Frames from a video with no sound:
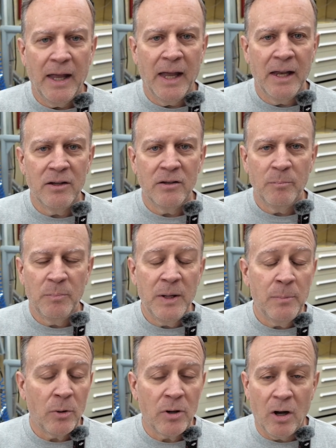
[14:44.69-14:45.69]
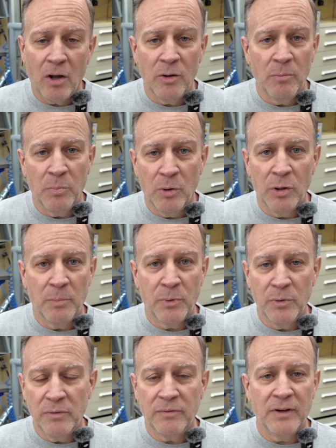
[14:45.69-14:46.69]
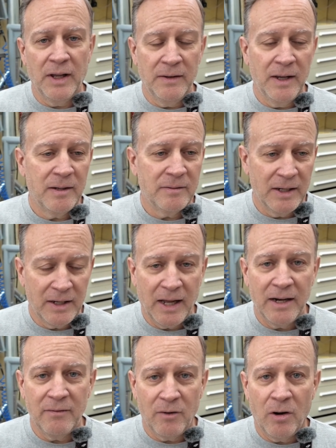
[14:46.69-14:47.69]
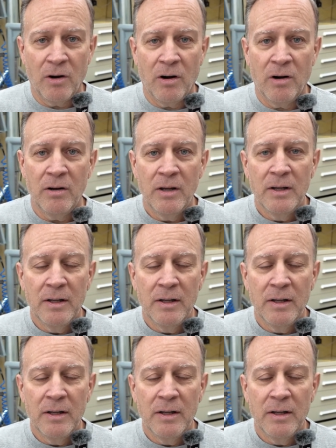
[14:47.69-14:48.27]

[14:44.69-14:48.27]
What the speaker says: And people call them bulletproof, and they kind of are.